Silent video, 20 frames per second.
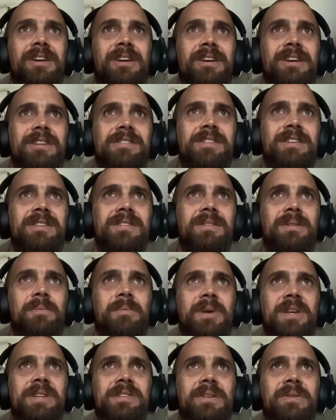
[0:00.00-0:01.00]
It's just
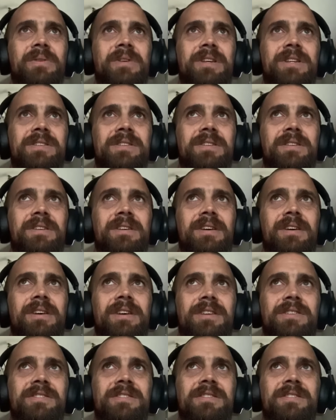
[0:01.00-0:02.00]
basically it's
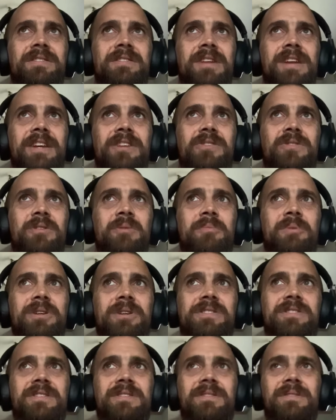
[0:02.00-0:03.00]
it's just the nature of the
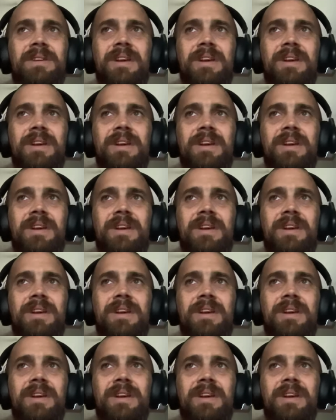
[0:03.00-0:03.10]
beast.